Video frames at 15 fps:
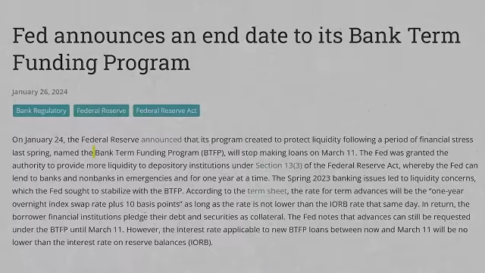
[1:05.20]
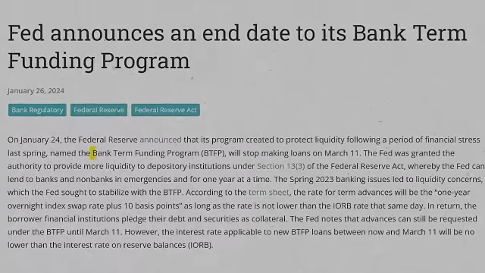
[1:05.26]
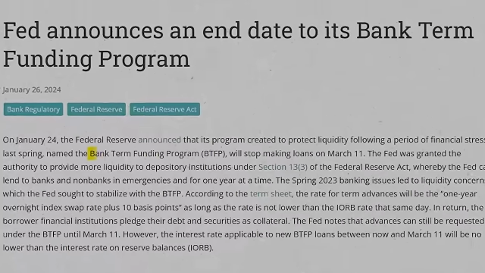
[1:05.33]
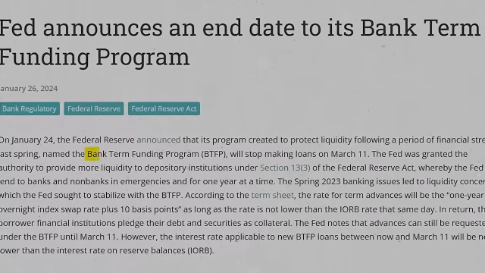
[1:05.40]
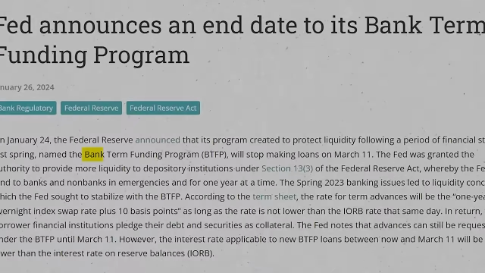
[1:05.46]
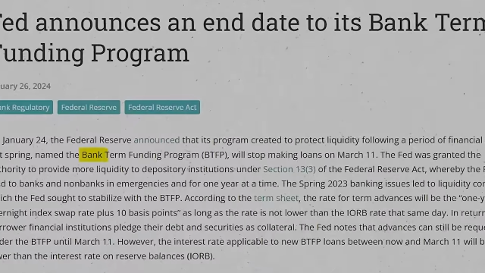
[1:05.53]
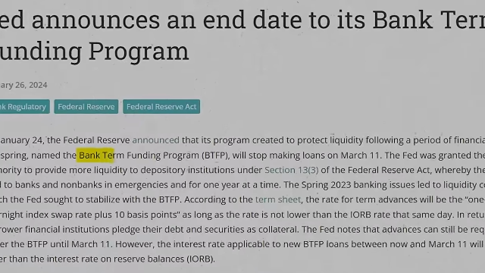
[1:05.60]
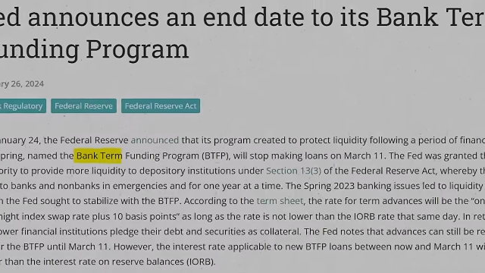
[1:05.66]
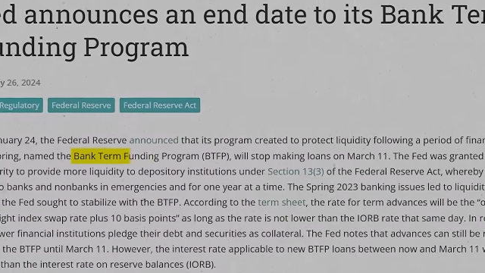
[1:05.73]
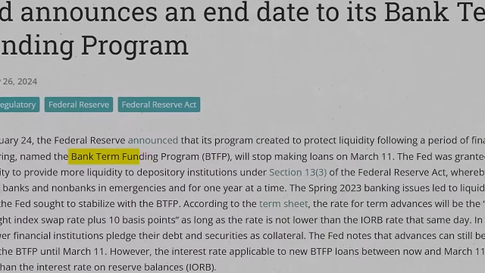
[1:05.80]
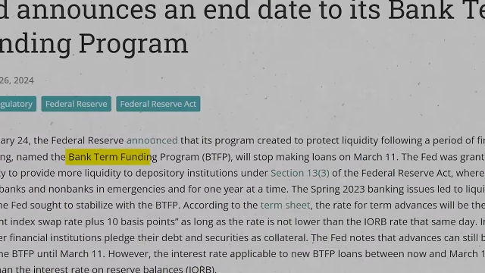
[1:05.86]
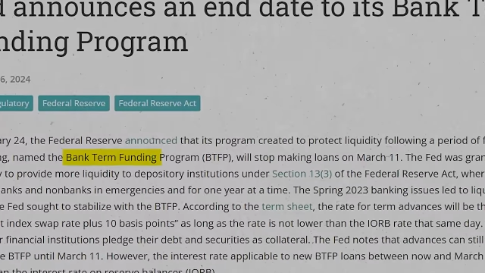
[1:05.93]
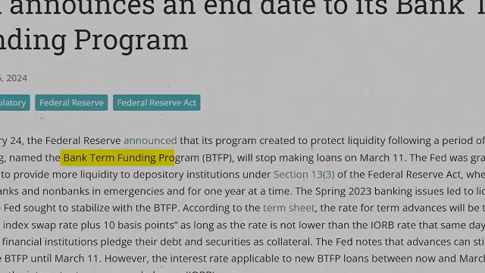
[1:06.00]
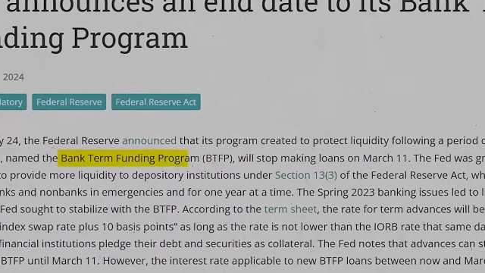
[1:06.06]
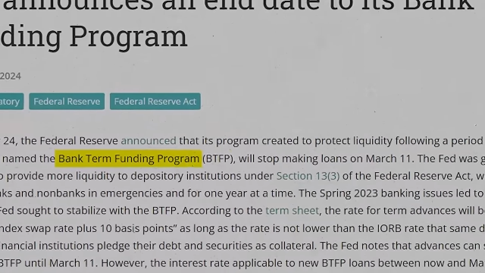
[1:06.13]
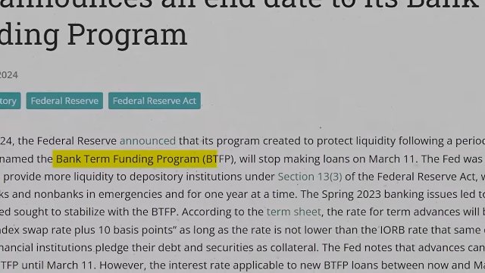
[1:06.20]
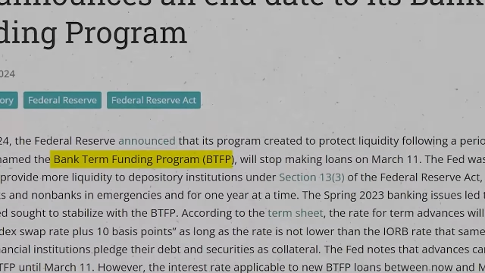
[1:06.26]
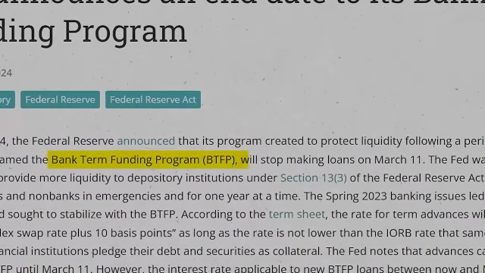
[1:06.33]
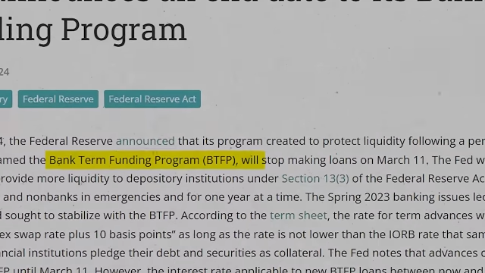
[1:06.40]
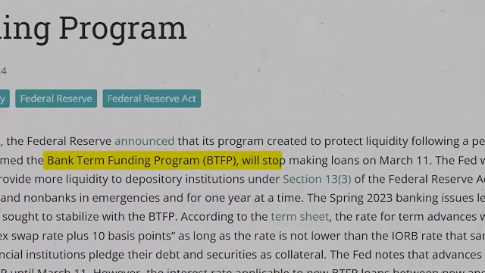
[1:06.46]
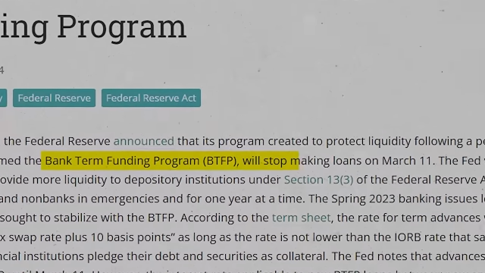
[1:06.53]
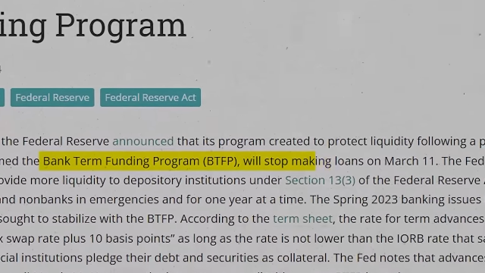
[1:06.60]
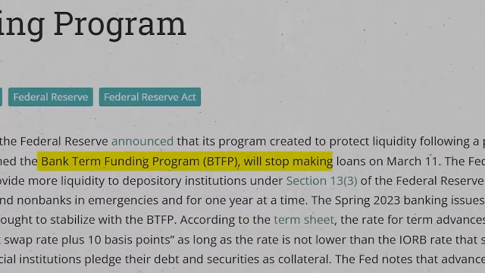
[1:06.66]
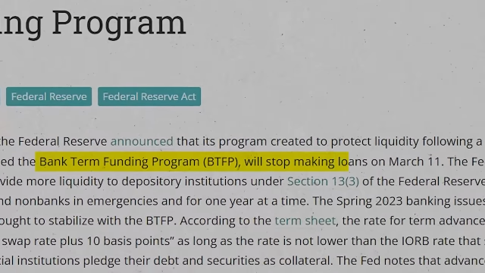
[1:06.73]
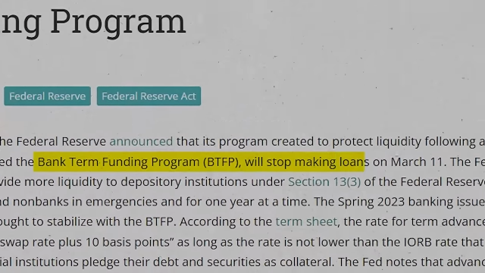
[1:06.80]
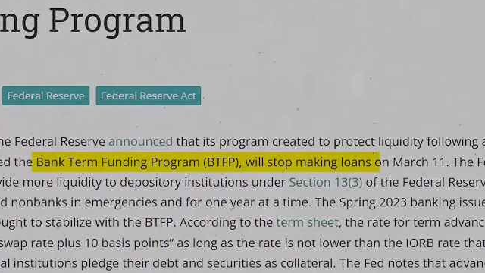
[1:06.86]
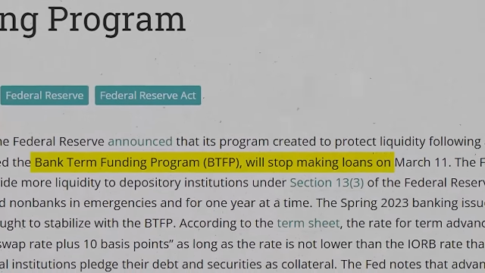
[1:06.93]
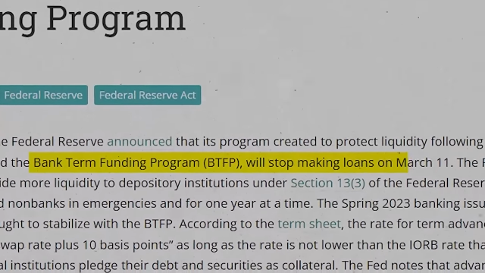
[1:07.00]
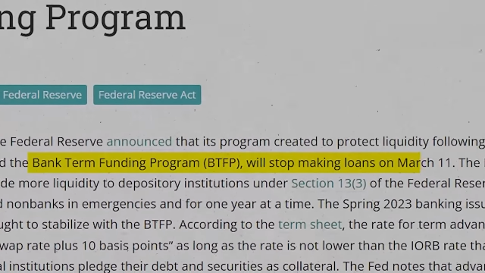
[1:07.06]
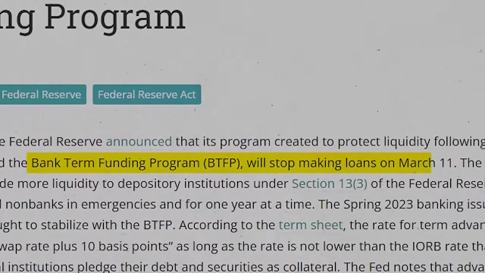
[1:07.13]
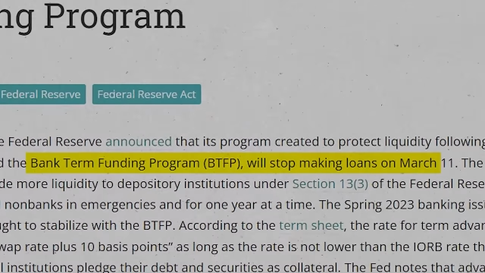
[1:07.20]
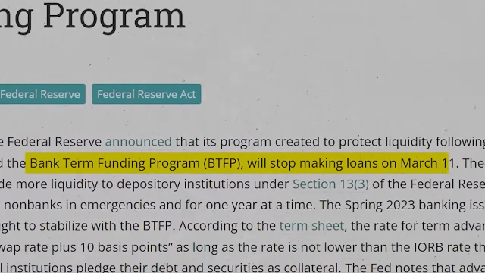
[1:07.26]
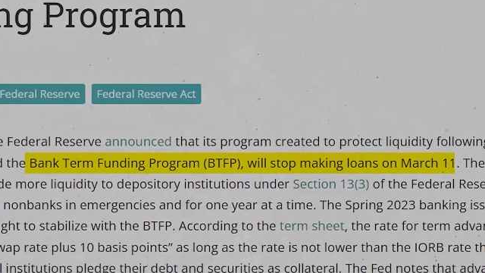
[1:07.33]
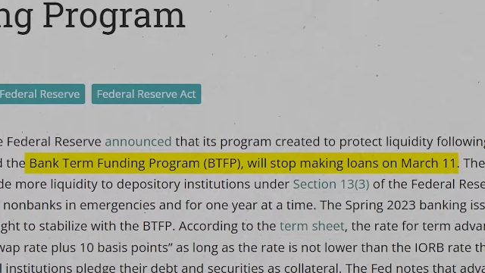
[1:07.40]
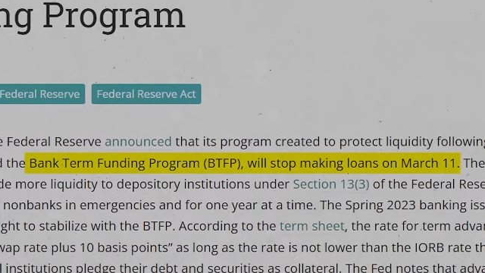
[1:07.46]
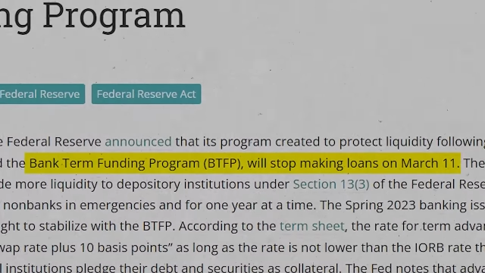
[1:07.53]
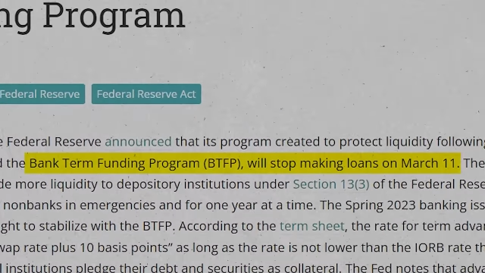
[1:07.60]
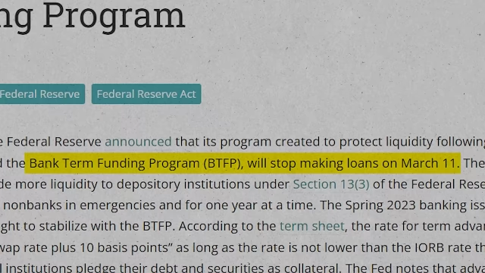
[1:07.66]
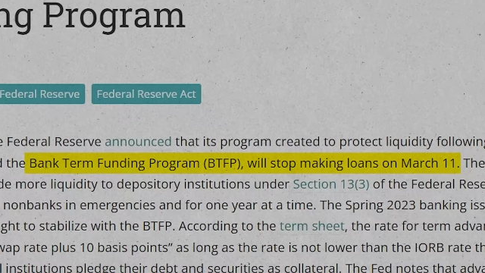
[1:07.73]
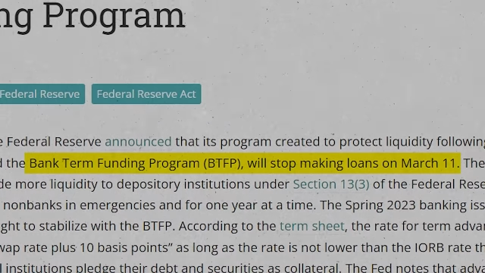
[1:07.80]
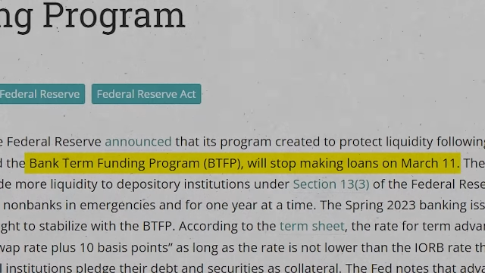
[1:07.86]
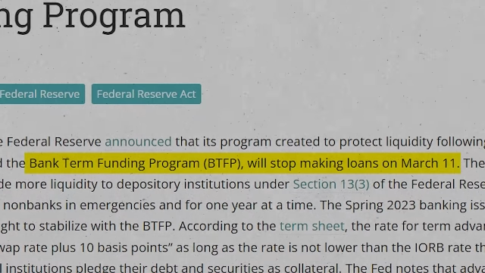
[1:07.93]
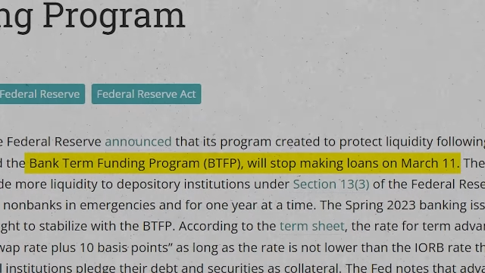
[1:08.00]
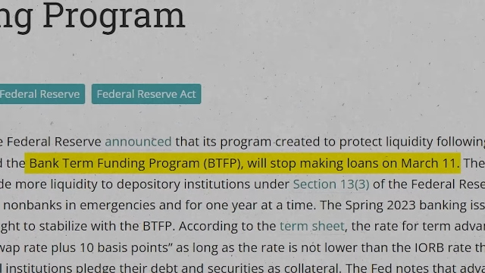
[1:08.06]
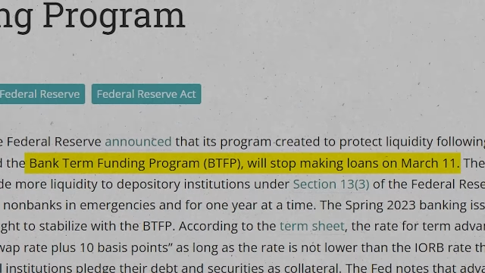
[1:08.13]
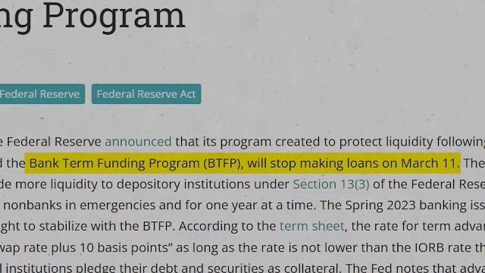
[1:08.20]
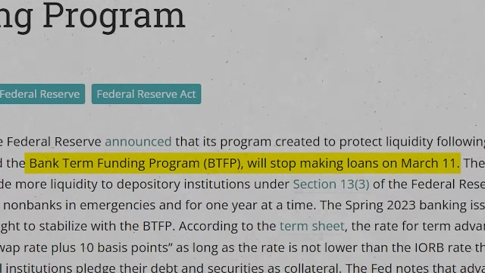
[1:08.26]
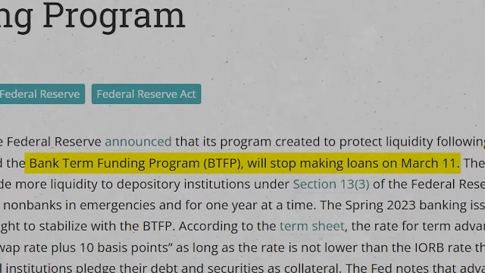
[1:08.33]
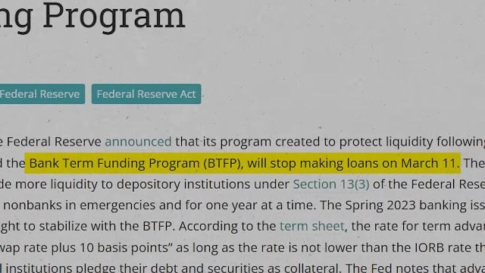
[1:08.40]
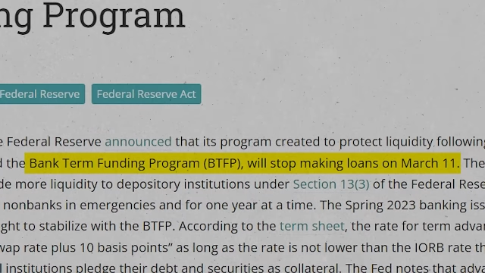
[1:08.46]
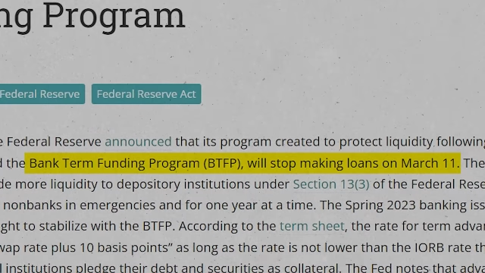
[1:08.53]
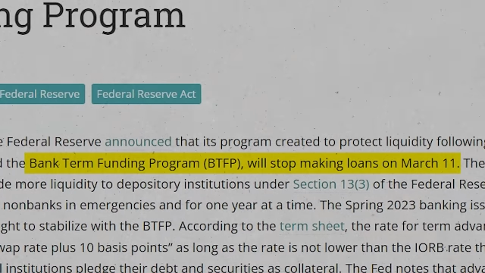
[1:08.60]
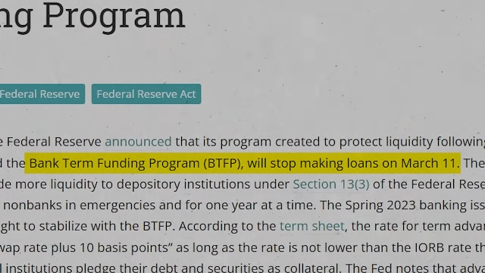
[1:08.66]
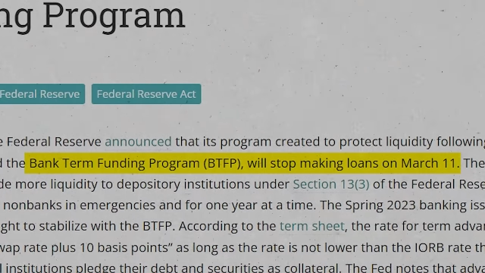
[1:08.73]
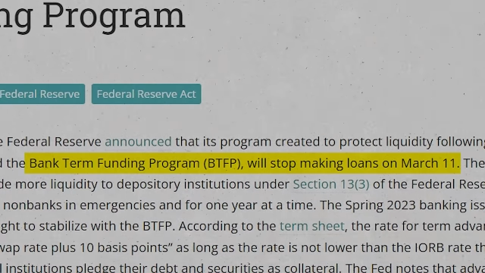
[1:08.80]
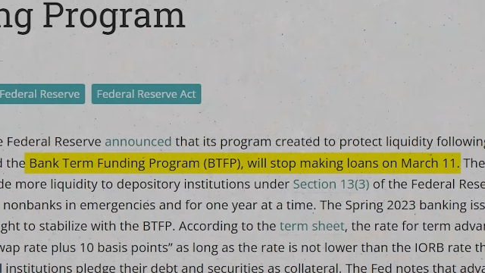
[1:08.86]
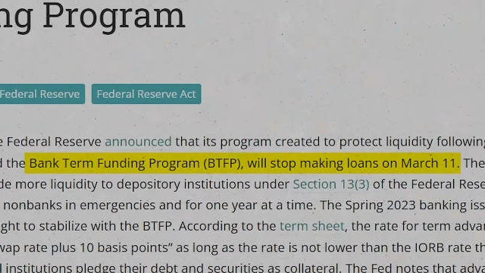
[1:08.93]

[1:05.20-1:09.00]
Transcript: (no speaker visible)